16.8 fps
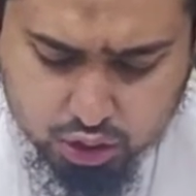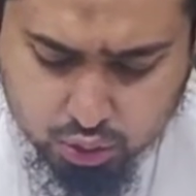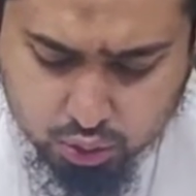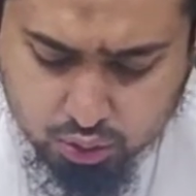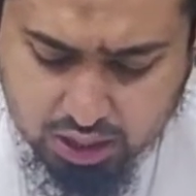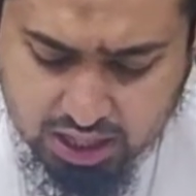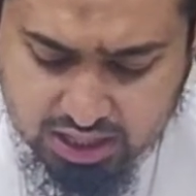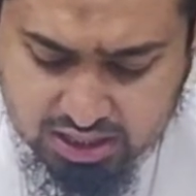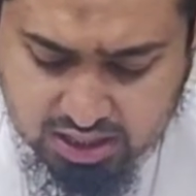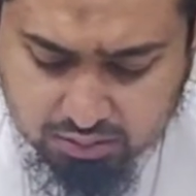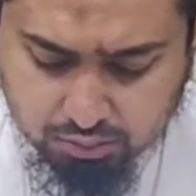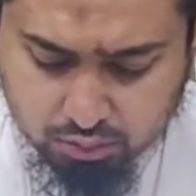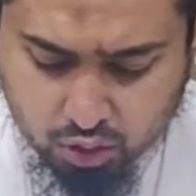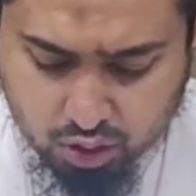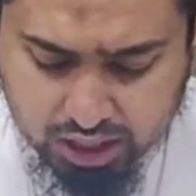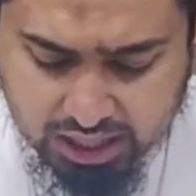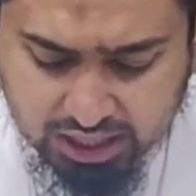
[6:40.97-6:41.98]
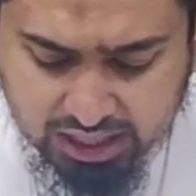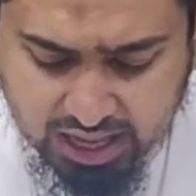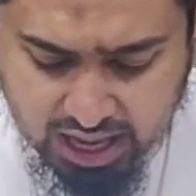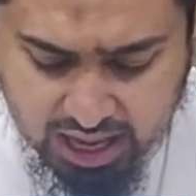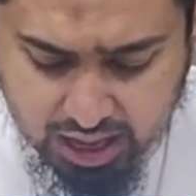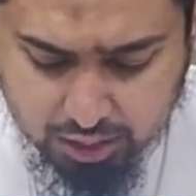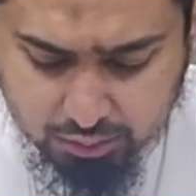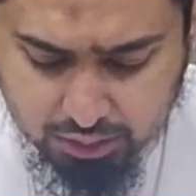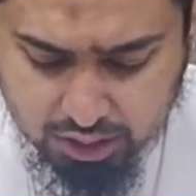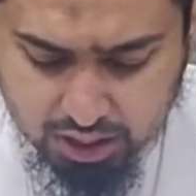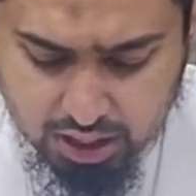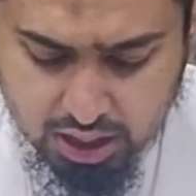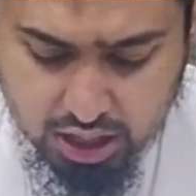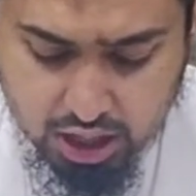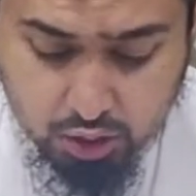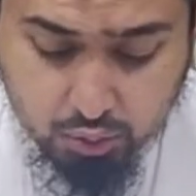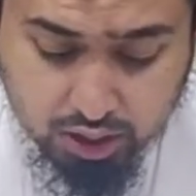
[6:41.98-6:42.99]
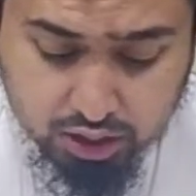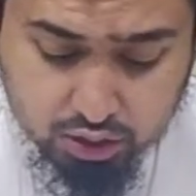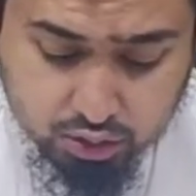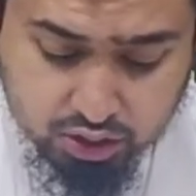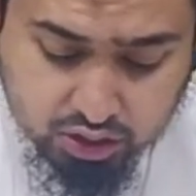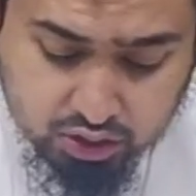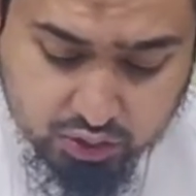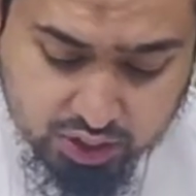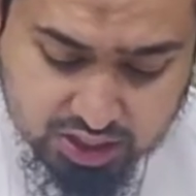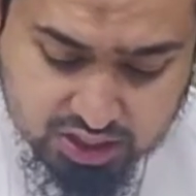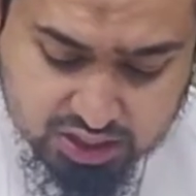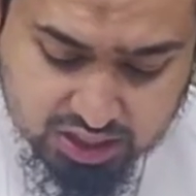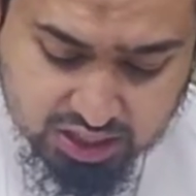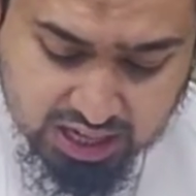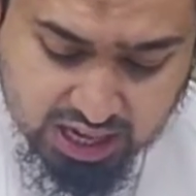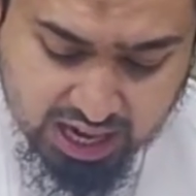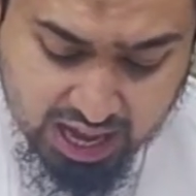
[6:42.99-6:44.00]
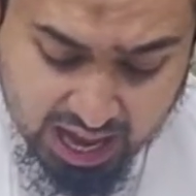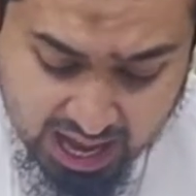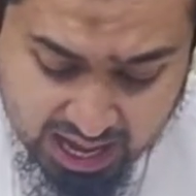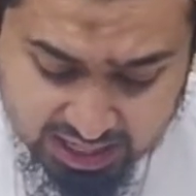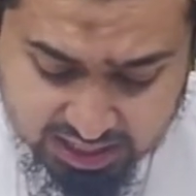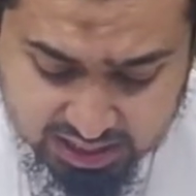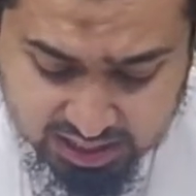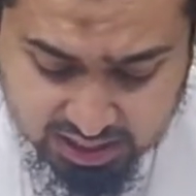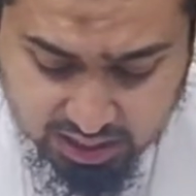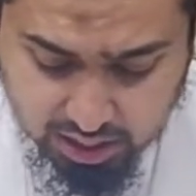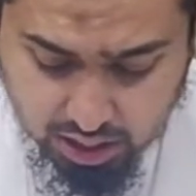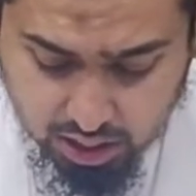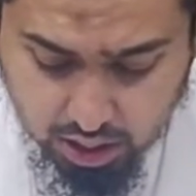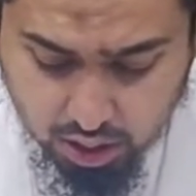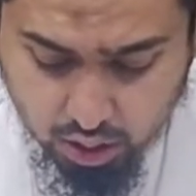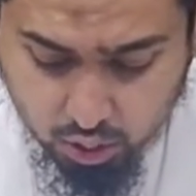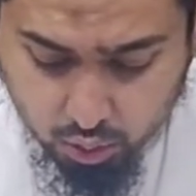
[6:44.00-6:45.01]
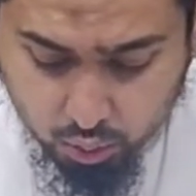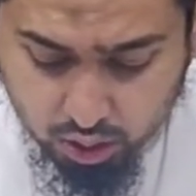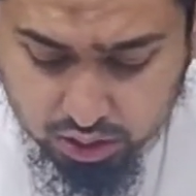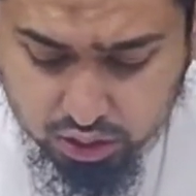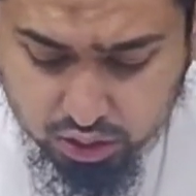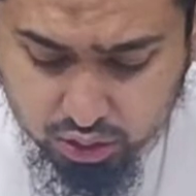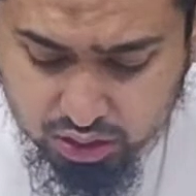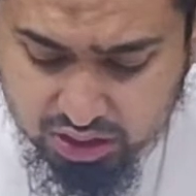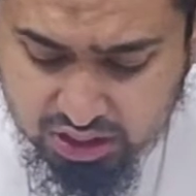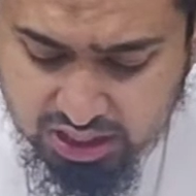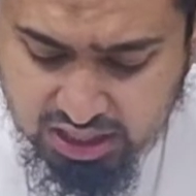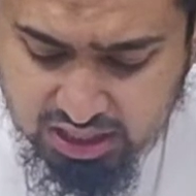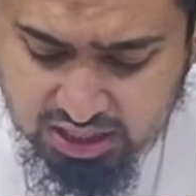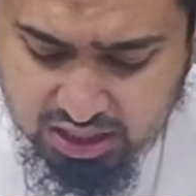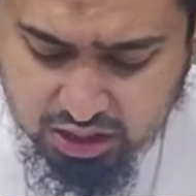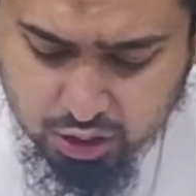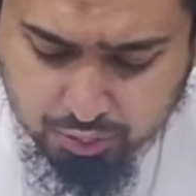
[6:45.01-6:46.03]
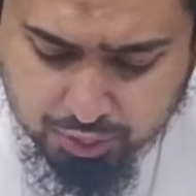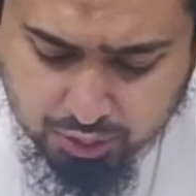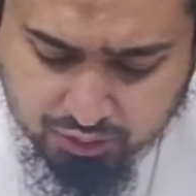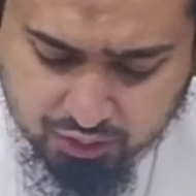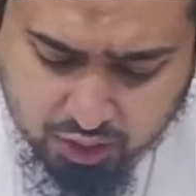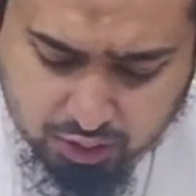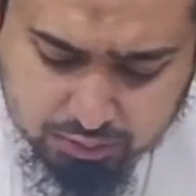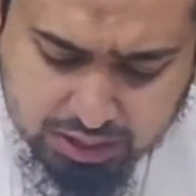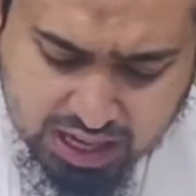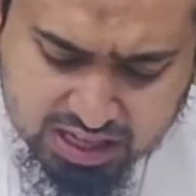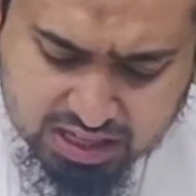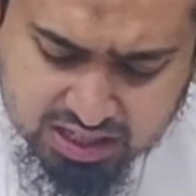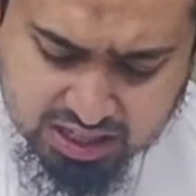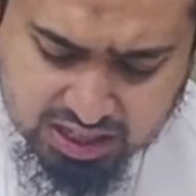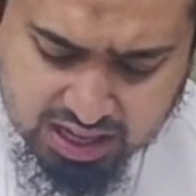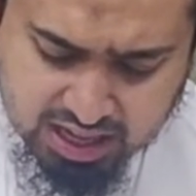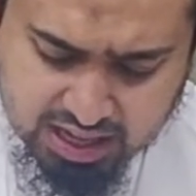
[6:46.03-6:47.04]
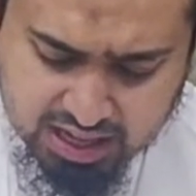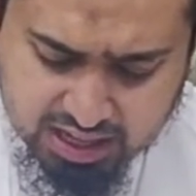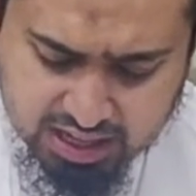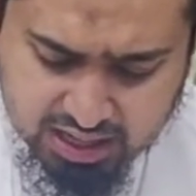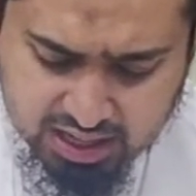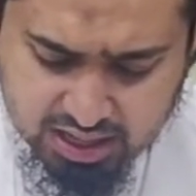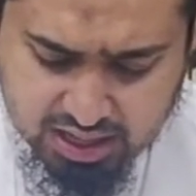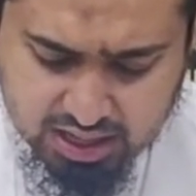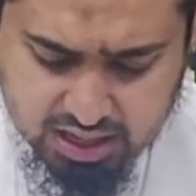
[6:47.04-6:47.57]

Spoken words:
As soon as the morning came, he went to the Christian and asked, "What good deed did you perform yesterday?"